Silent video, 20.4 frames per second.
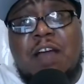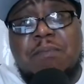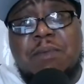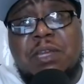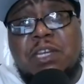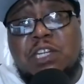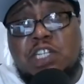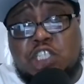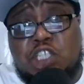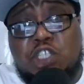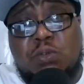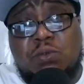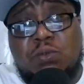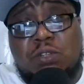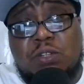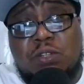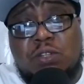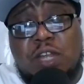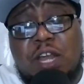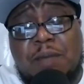me to
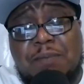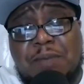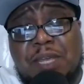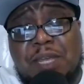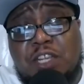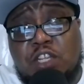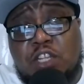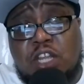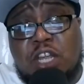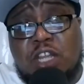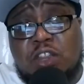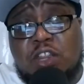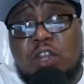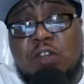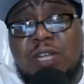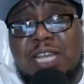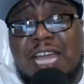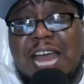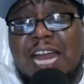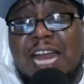throw
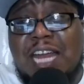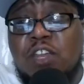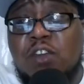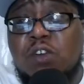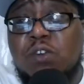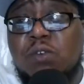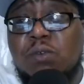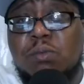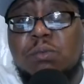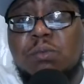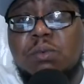the alley-oop,